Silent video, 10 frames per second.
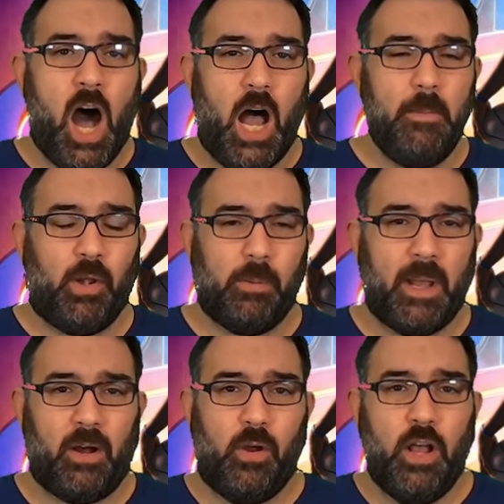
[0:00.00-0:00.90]
I'm on
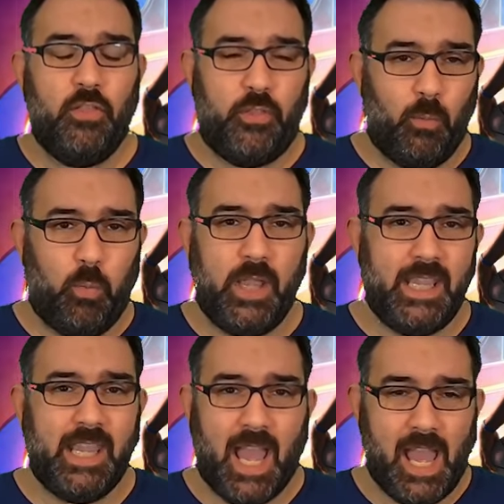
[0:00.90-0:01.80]
about the
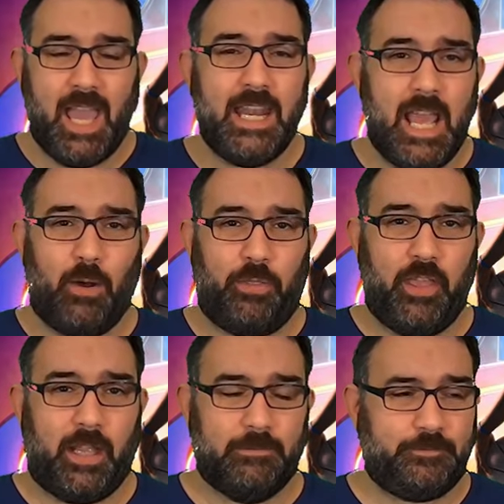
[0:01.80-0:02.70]
Wii handheld
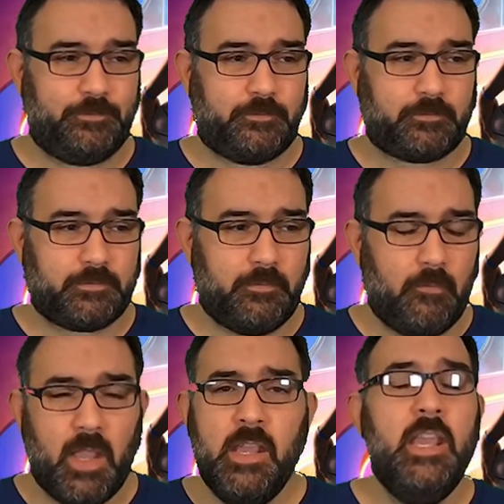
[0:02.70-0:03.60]
thing.
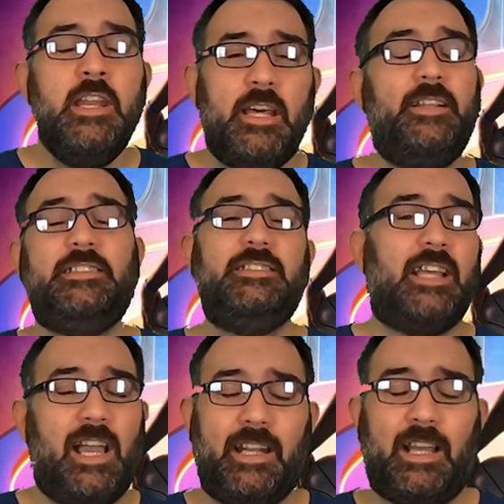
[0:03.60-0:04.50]
Now, this is
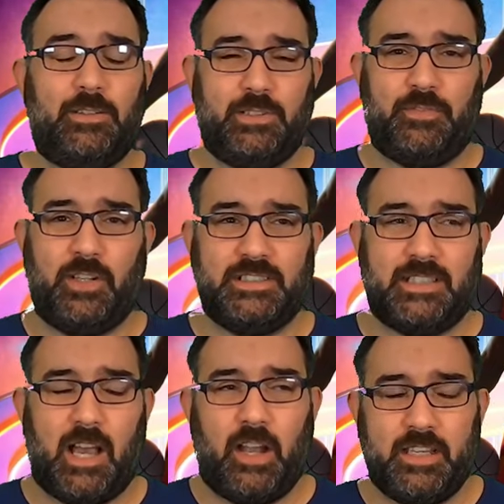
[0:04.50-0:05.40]
a handheld device
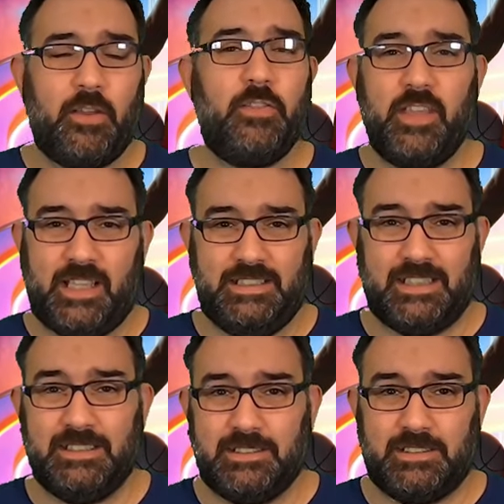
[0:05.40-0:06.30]
that I don't think
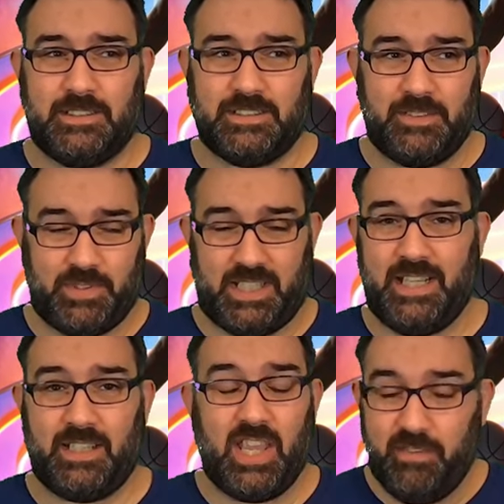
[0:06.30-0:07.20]
exists, as if it
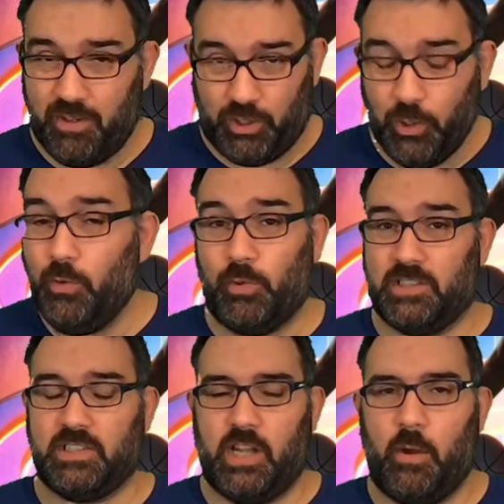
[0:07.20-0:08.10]
did, even Google
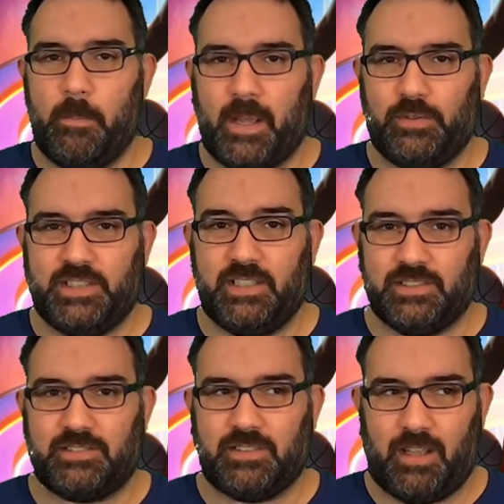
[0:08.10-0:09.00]
doesn't know about it
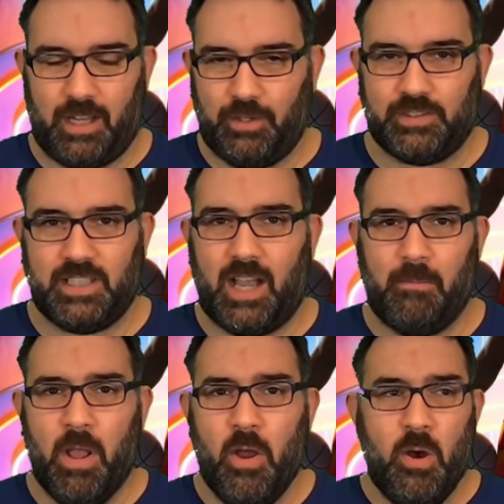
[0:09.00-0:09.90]
because I looked it
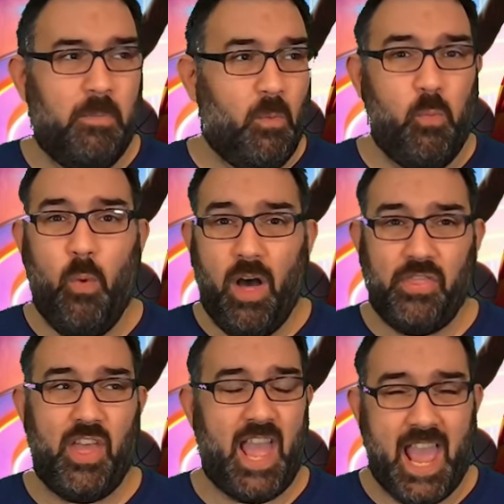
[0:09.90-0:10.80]
up. But
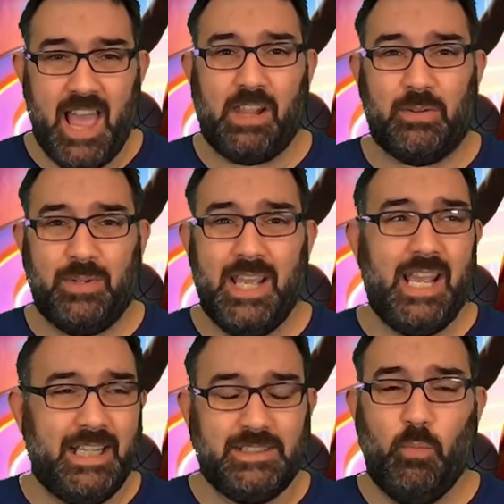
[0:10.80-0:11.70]
what the hell
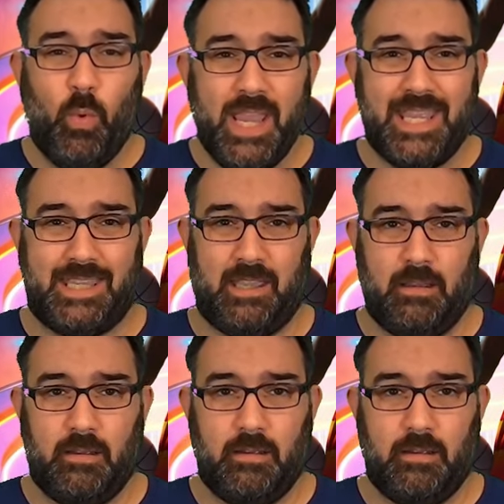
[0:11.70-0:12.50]
is a Wii?